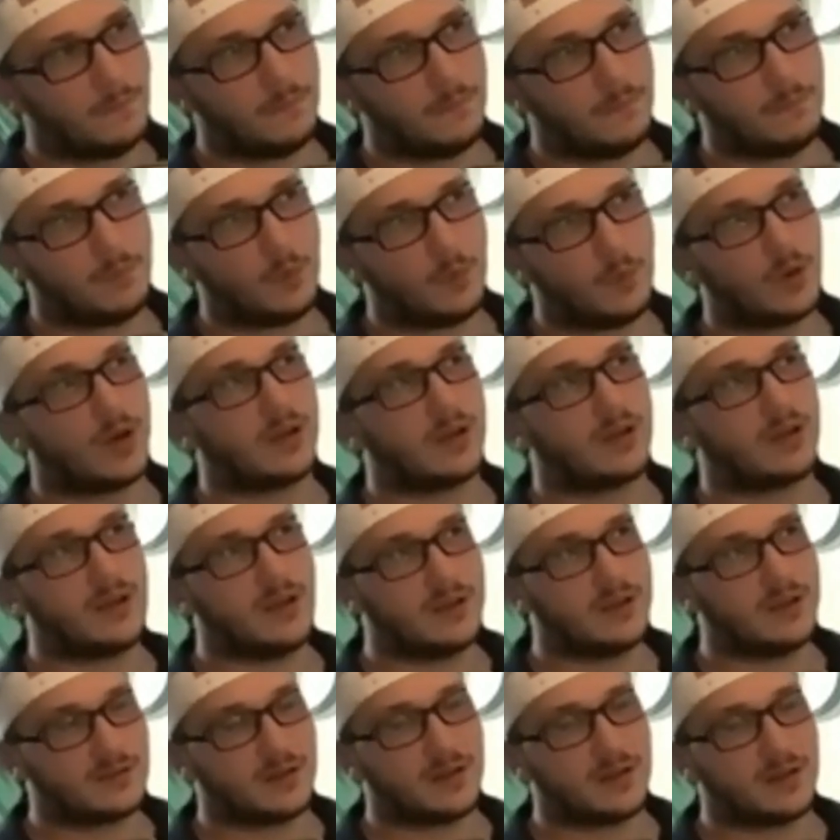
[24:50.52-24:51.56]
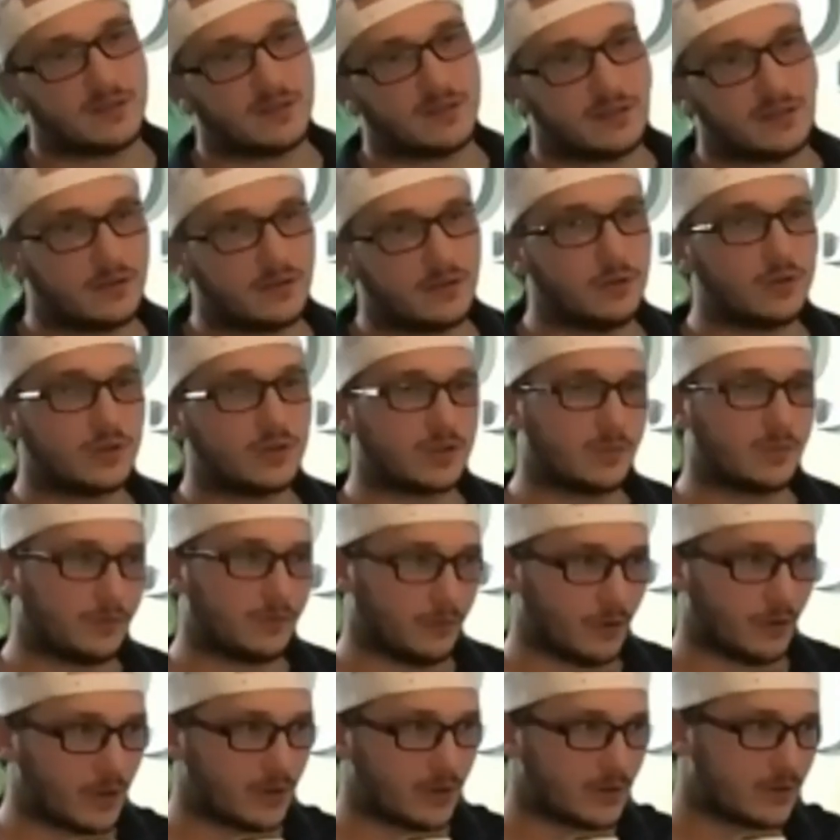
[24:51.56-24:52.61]
But what I can say is I did lose some
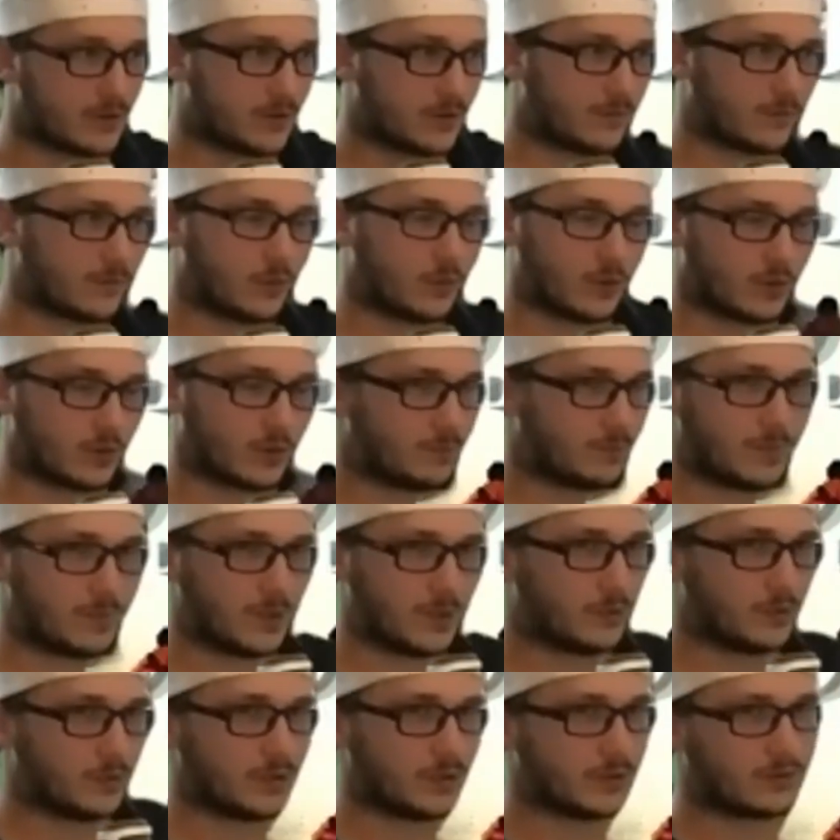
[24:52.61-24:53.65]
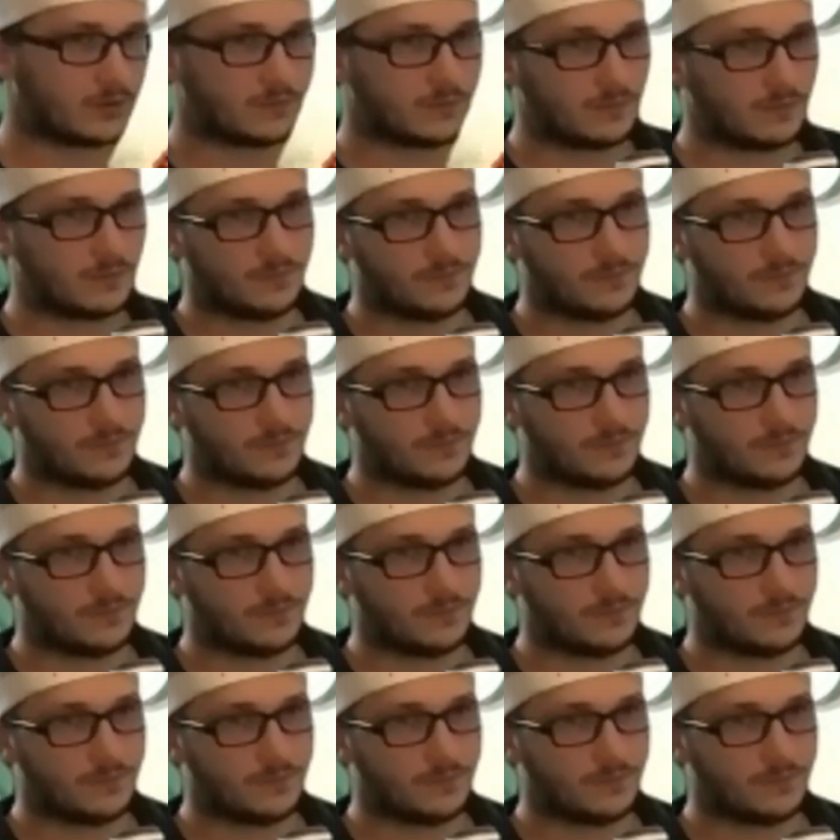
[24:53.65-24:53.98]
friends. Of course, people just